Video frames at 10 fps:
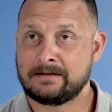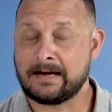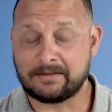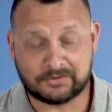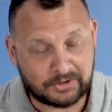
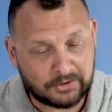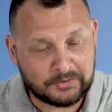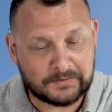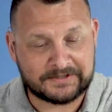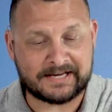And the
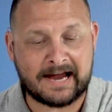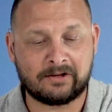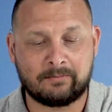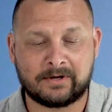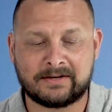church was
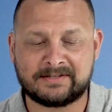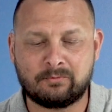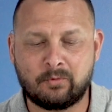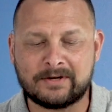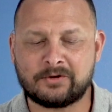silent because
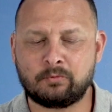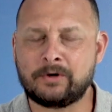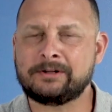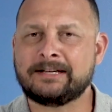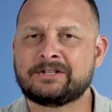it wasn't
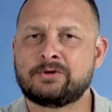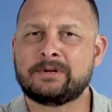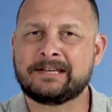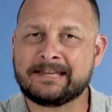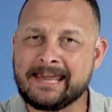willing to
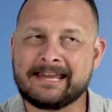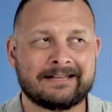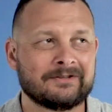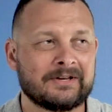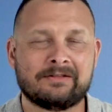
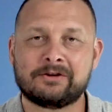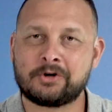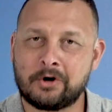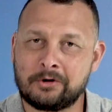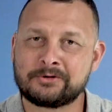engage in the
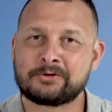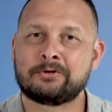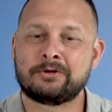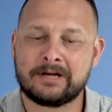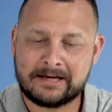
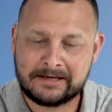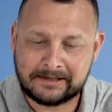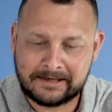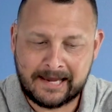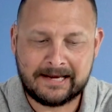cultural
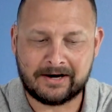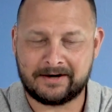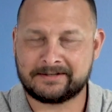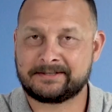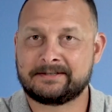
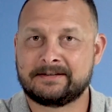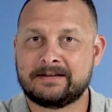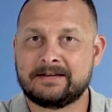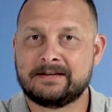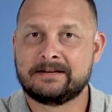chaos.
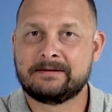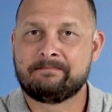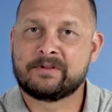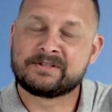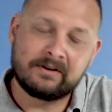
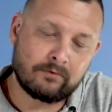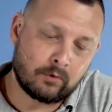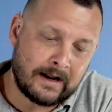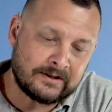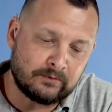The civil
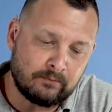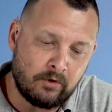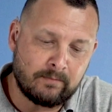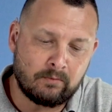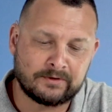rights
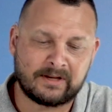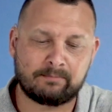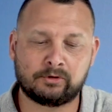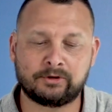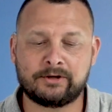movement was a
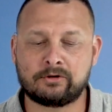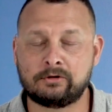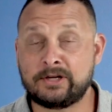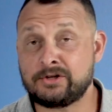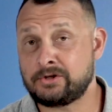
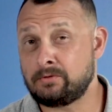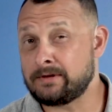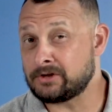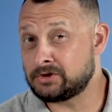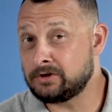political issue
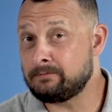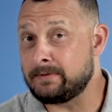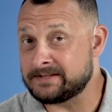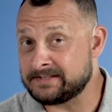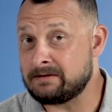that should have
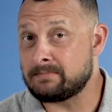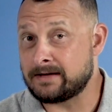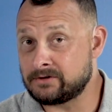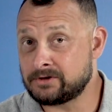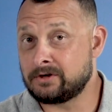been seen by
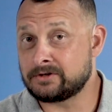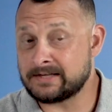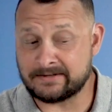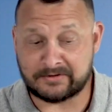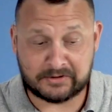the church
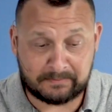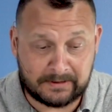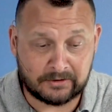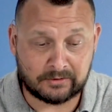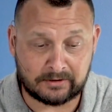as a
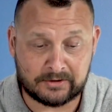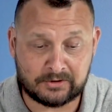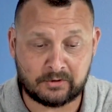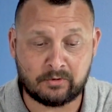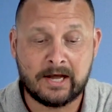spiritual
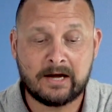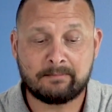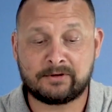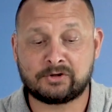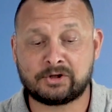issue,
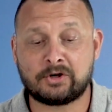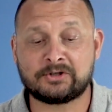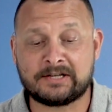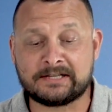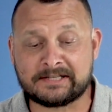but the
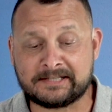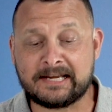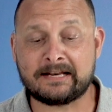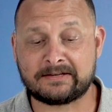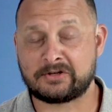church didn't
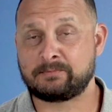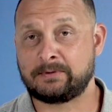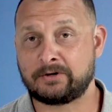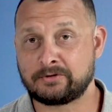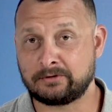see it as a
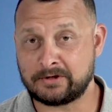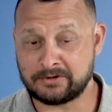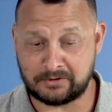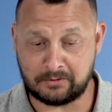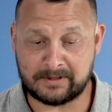spiritual
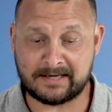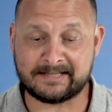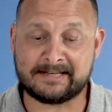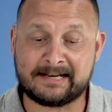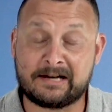issue
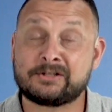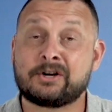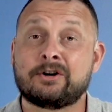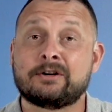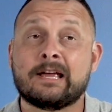because it had
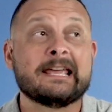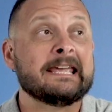turned